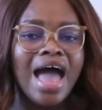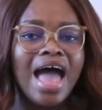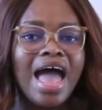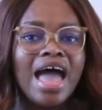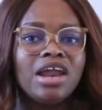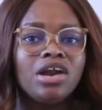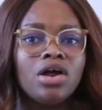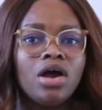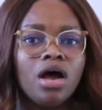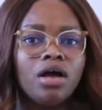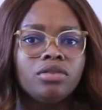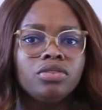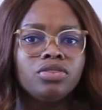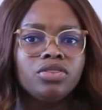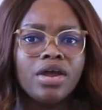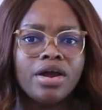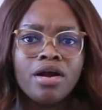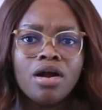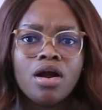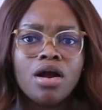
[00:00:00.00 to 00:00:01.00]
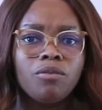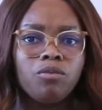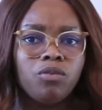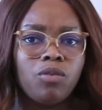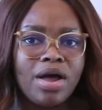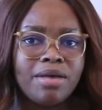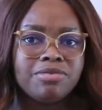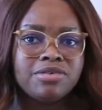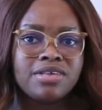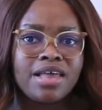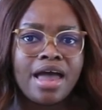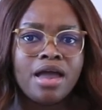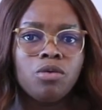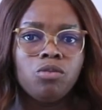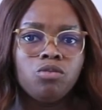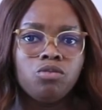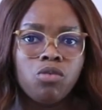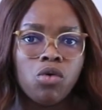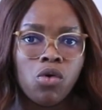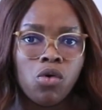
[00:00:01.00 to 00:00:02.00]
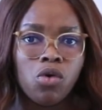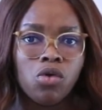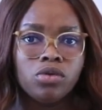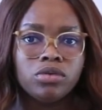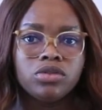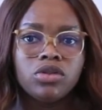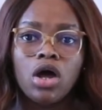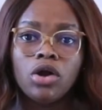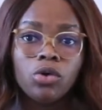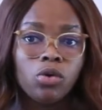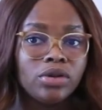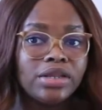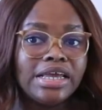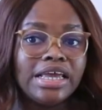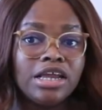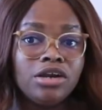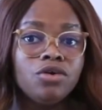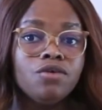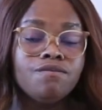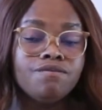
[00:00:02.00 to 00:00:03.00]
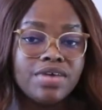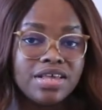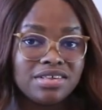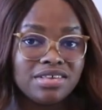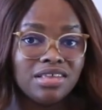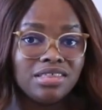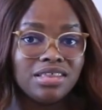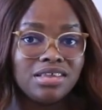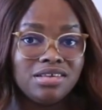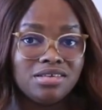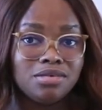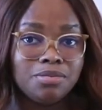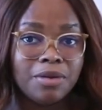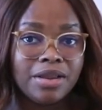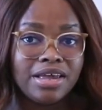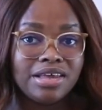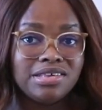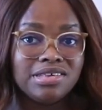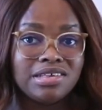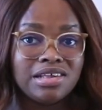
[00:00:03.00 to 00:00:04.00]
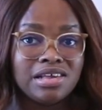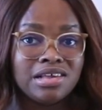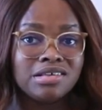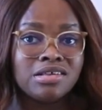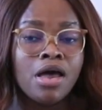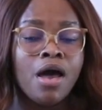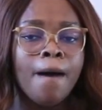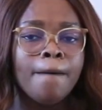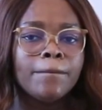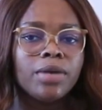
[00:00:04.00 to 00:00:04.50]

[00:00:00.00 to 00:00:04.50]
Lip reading: And their website will, not only can you visit these places,